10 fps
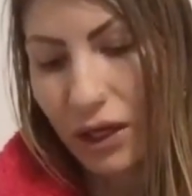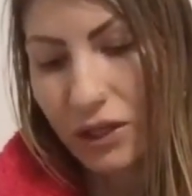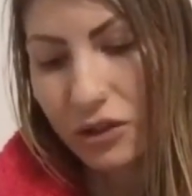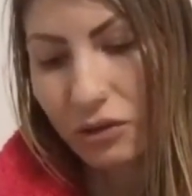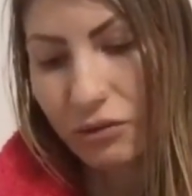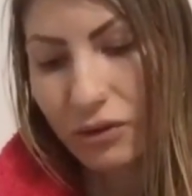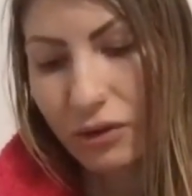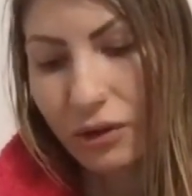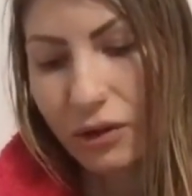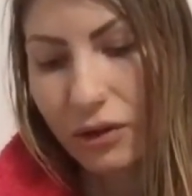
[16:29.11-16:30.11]
So there
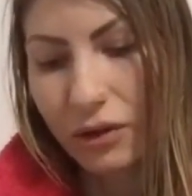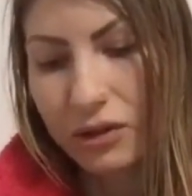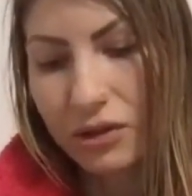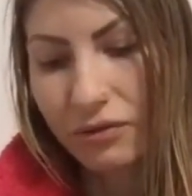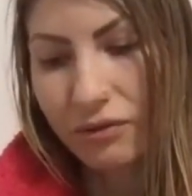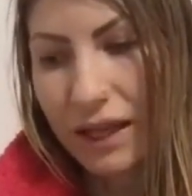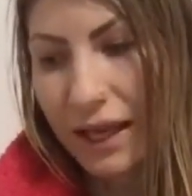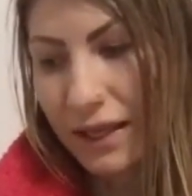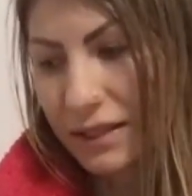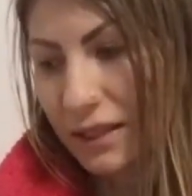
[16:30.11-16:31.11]
are lots of layers